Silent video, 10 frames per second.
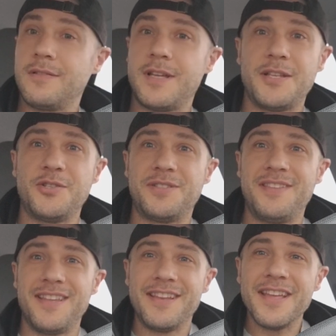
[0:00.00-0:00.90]
I just
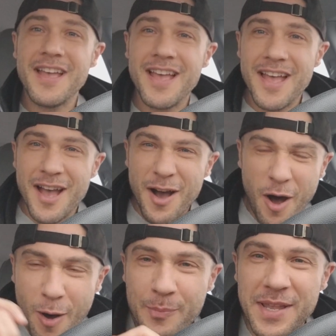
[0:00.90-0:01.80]
did.
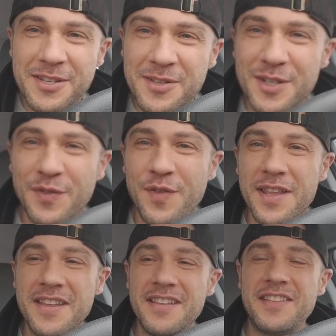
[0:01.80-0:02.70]
All Business
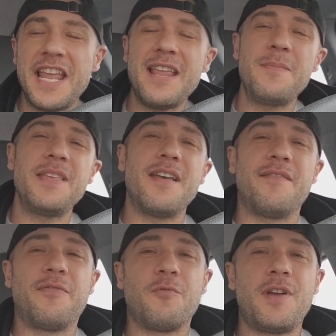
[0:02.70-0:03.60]
Fitness,
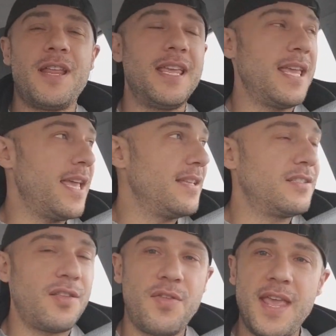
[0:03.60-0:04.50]
ABF
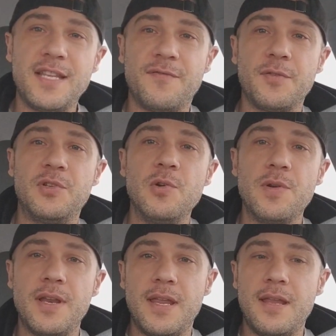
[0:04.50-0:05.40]
Renegades, thanks for
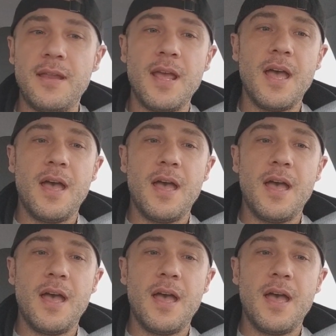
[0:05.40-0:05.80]
tuning in.